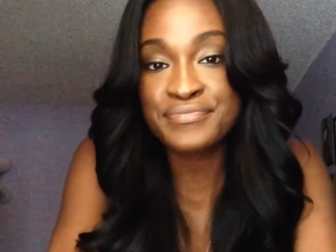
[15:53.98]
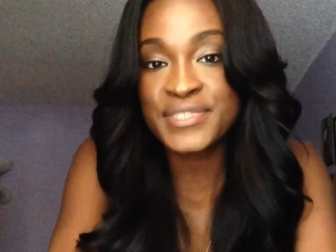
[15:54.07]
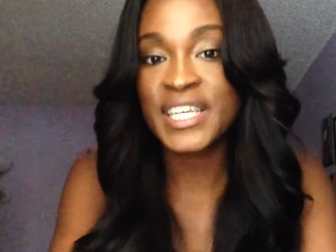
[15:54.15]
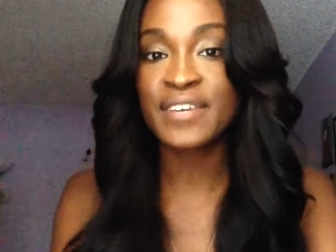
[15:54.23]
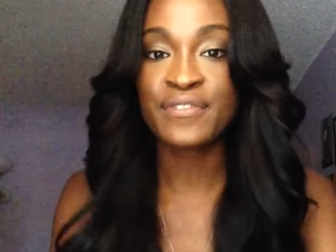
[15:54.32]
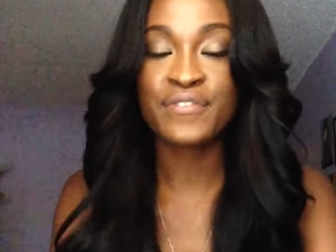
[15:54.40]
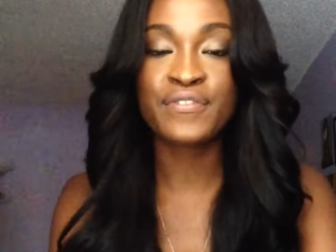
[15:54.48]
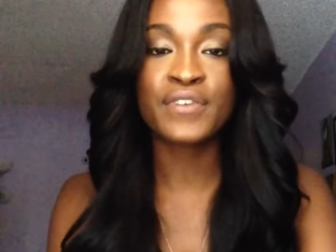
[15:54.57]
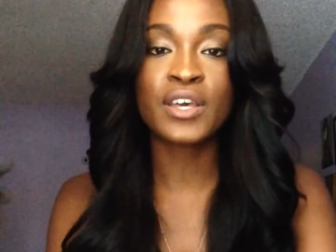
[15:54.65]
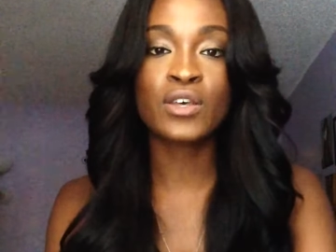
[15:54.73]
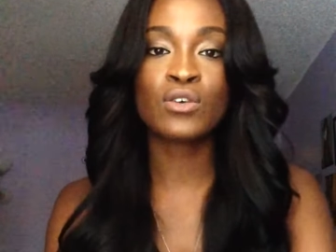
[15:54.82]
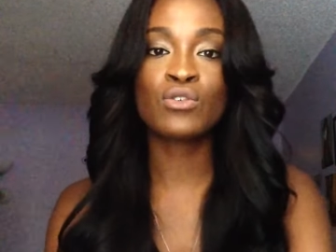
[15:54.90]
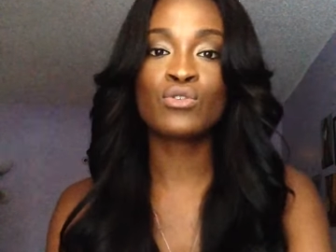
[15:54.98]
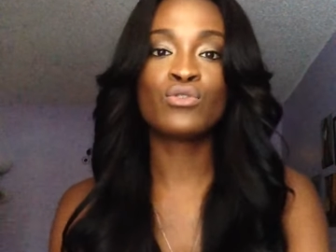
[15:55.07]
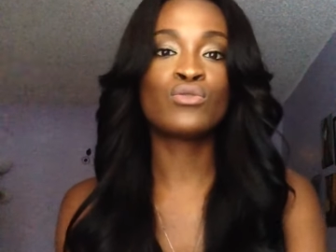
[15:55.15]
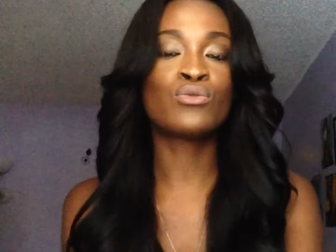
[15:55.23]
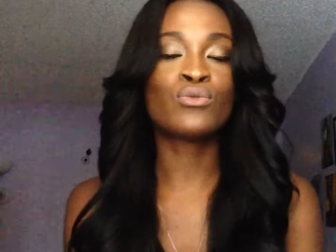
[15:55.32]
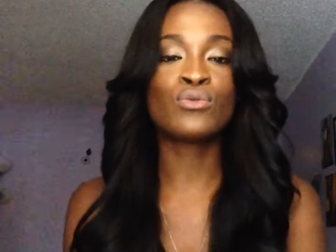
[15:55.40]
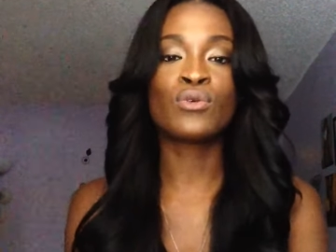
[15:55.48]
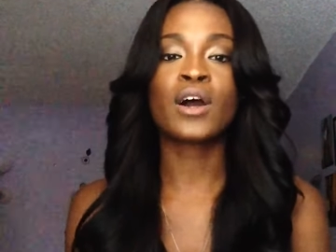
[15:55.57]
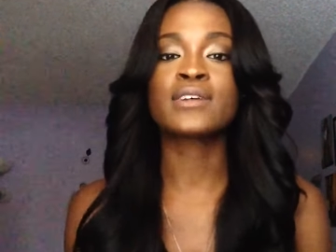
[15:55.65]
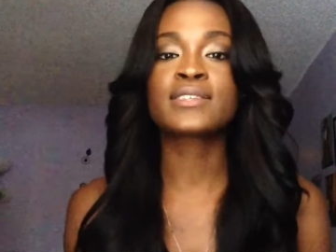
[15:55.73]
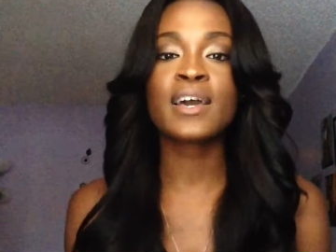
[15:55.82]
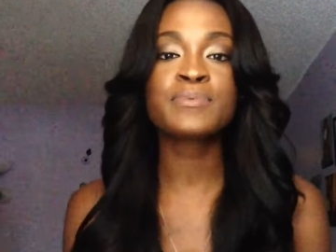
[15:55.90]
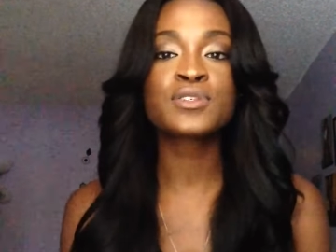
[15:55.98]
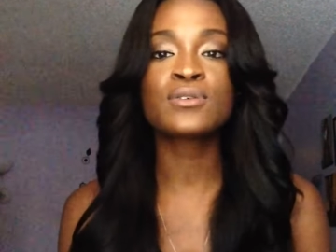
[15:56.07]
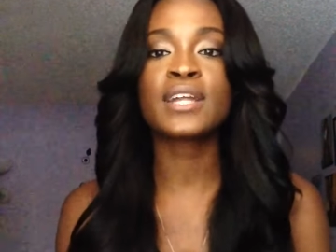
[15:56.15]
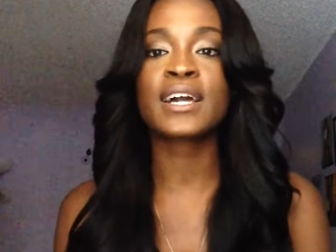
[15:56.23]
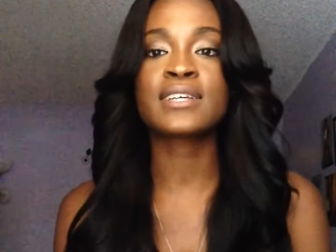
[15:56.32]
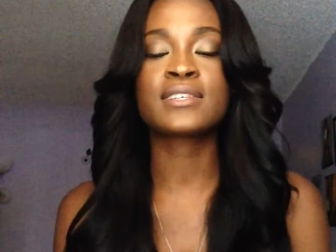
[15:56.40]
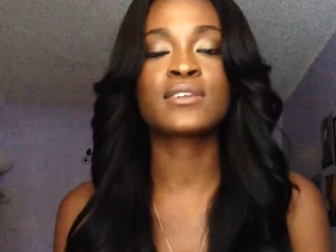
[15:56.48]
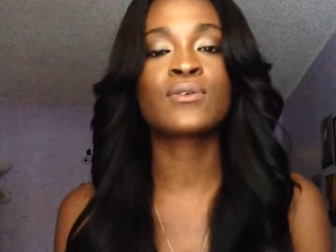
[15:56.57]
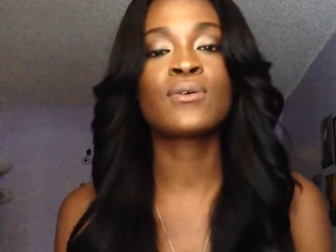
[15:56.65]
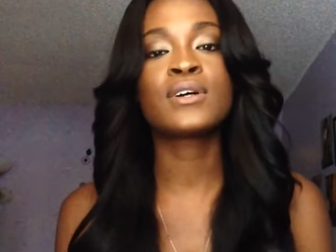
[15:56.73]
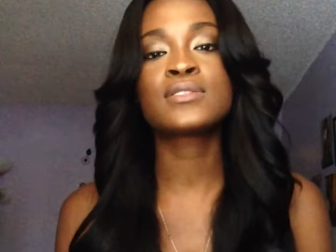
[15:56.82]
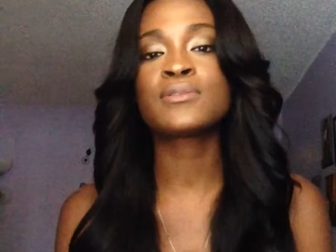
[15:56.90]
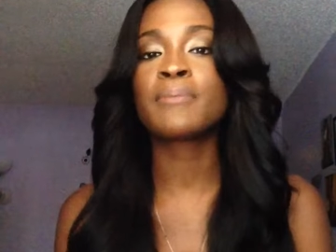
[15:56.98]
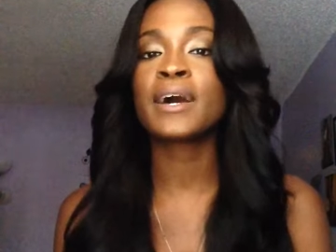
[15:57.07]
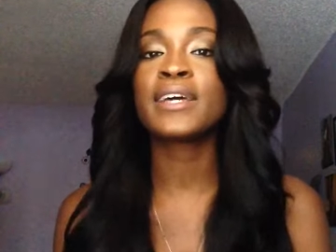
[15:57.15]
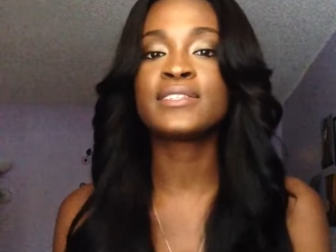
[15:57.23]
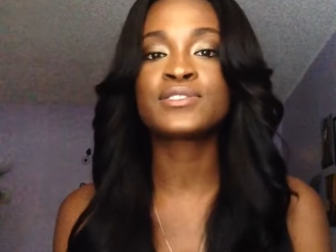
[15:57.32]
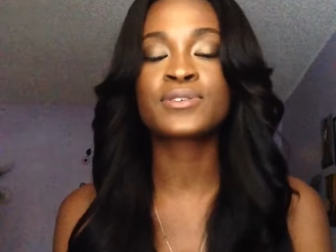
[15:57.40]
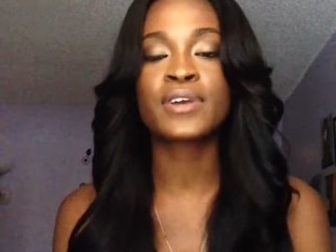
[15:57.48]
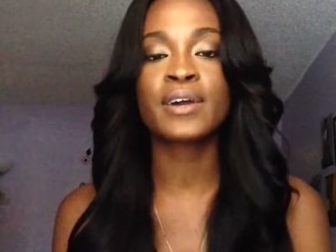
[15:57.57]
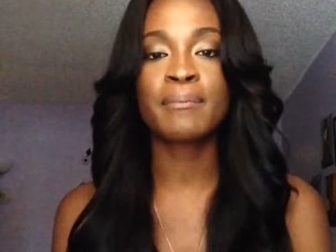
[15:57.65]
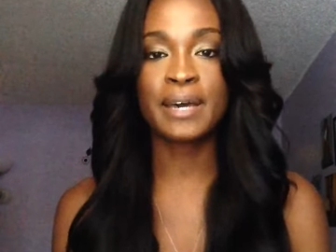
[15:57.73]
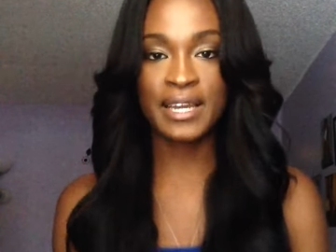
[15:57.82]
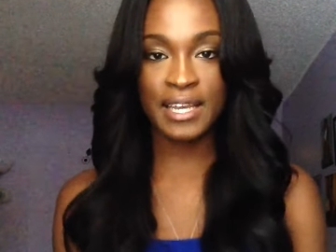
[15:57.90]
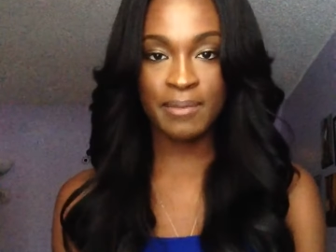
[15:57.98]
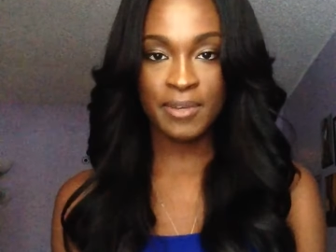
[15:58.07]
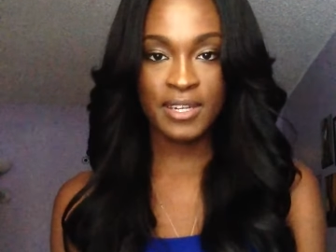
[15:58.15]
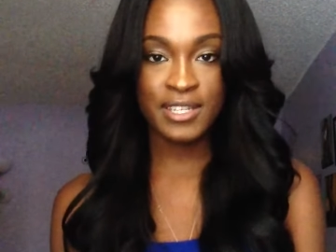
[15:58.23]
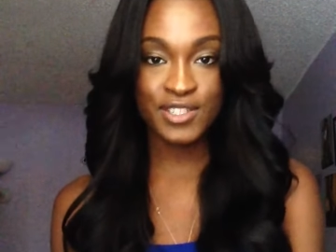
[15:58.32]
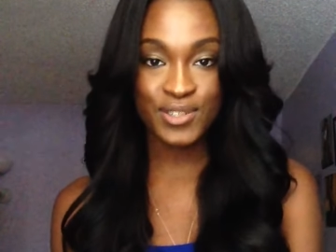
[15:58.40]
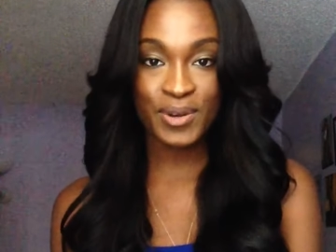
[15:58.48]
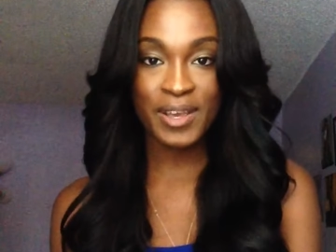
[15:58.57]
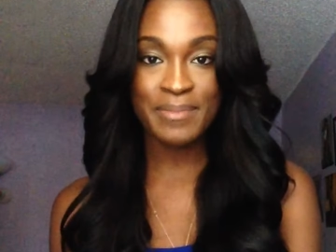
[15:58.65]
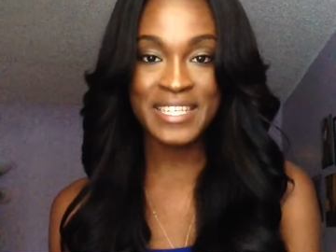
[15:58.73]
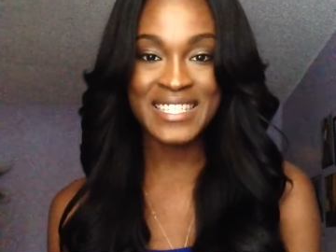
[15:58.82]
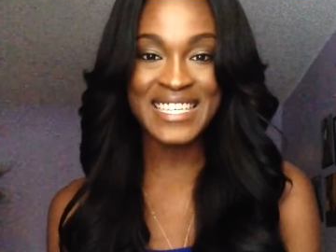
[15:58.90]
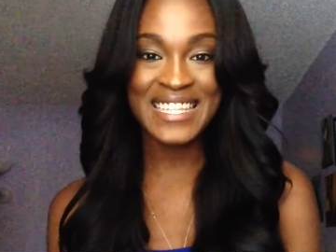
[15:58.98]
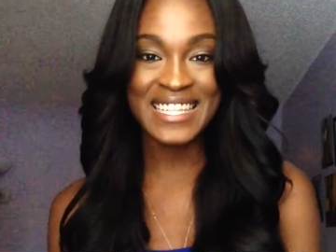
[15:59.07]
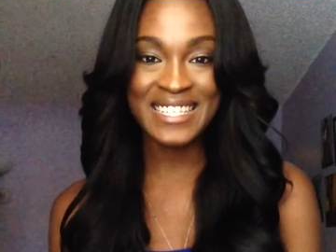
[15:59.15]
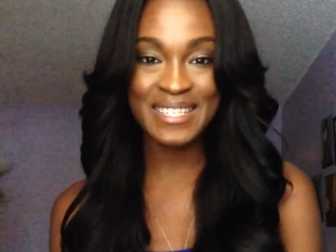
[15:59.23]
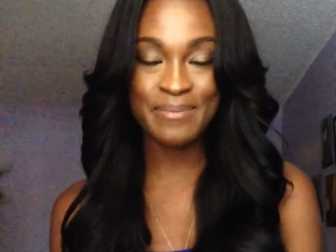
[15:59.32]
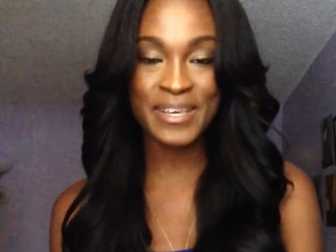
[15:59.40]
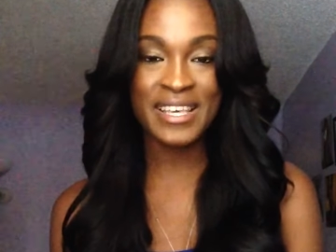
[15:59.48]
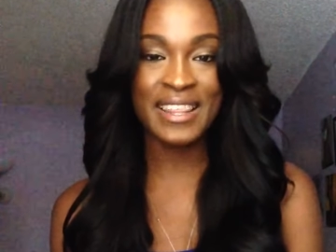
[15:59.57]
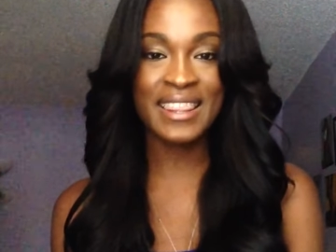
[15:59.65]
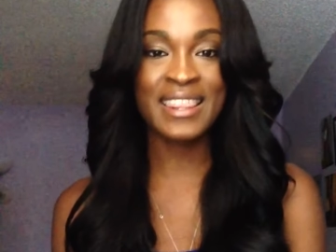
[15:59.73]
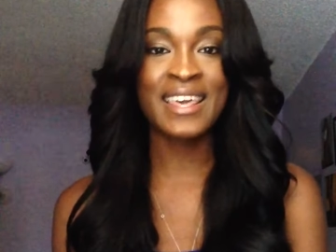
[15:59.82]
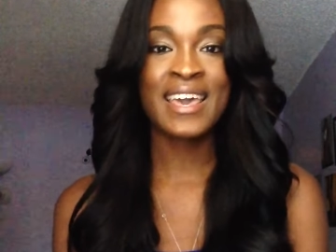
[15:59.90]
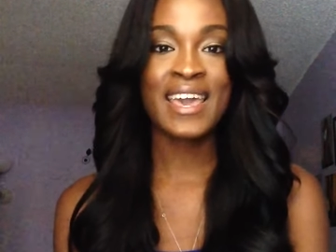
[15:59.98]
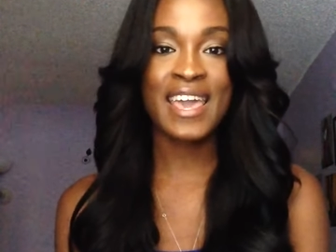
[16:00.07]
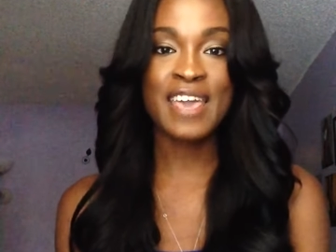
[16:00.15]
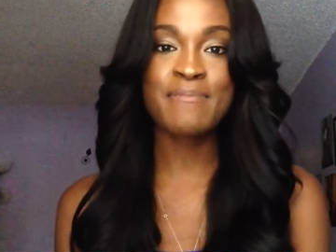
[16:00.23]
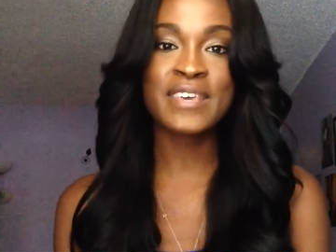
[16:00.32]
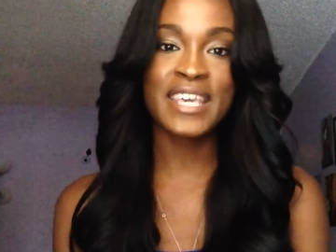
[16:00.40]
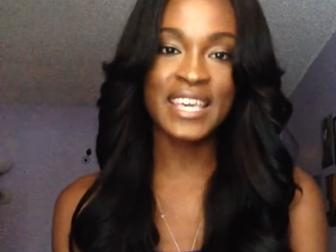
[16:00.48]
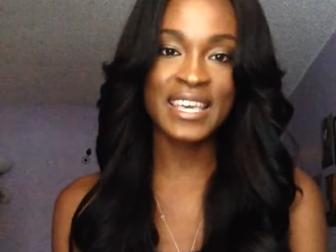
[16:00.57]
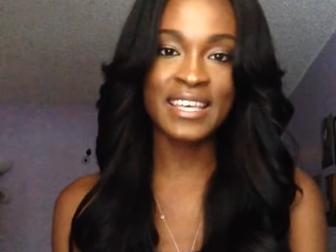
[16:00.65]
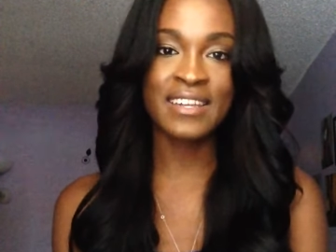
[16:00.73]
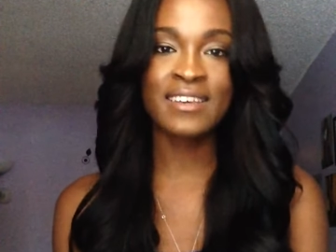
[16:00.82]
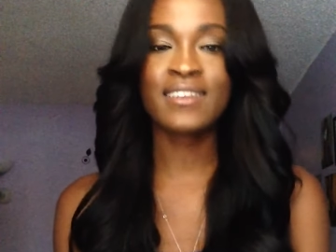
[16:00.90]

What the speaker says: If you are skeptical, like I said, go on to my Instagram. My name on Instagram is Elizabeth MN.